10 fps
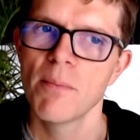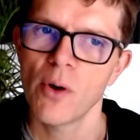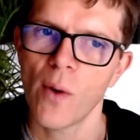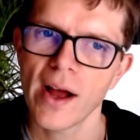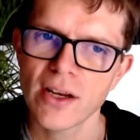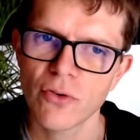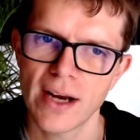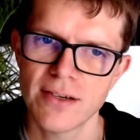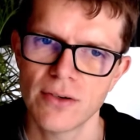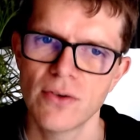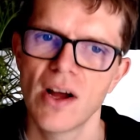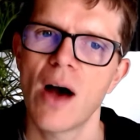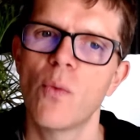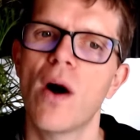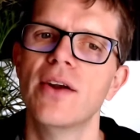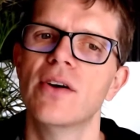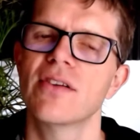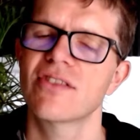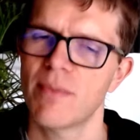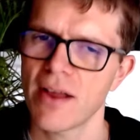But why Gradle, and why
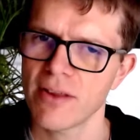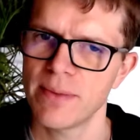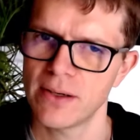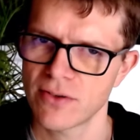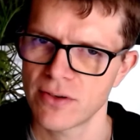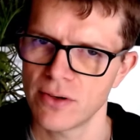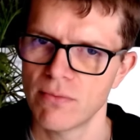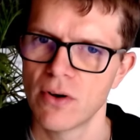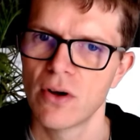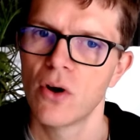not some other build tool?